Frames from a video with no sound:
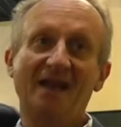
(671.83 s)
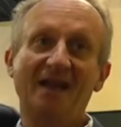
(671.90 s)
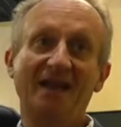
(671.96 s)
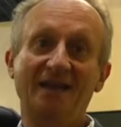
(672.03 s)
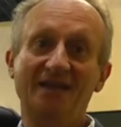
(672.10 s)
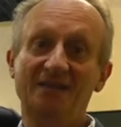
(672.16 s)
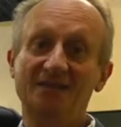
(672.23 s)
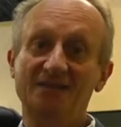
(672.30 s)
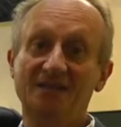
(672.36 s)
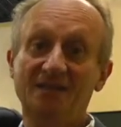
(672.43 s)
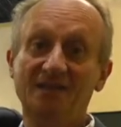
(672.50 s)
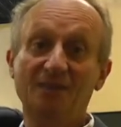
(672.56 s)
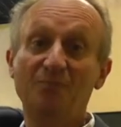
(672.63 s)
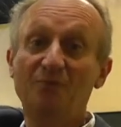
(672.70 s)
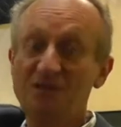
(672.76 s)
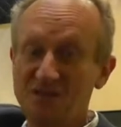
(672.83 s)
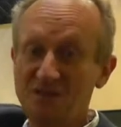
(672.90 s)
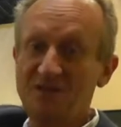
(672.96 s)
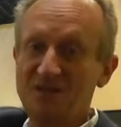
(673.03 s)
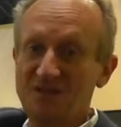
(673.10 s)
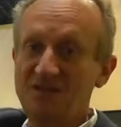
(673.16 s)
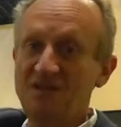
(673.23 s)
And a
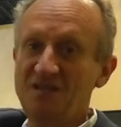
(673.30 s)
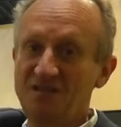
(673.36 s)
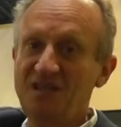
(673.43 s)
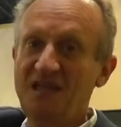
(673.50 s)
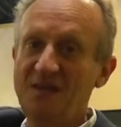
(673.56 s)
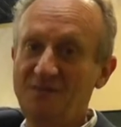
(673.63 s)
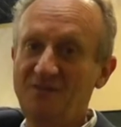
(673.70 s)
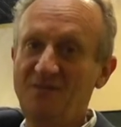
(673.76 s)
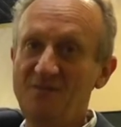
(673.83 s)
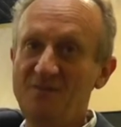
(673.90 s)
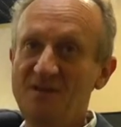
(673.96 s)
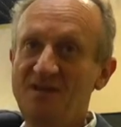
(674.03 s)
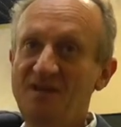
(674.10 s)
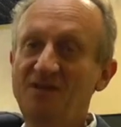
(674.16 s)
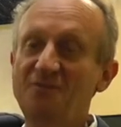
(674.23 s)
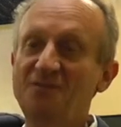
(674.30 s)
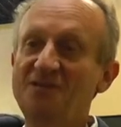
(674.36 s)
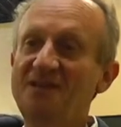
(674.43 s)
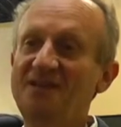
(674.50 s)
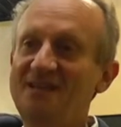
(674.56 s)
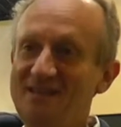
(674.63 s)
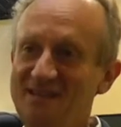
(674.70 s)
prisoner actually escaped from here, and it was
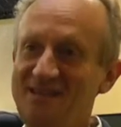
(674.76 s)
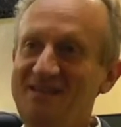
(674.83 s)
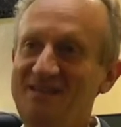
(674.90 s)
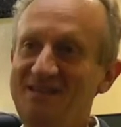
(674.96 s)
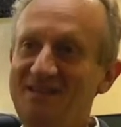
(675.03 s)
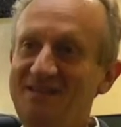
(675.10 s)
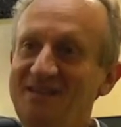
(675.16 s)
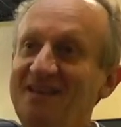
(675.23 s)
only then that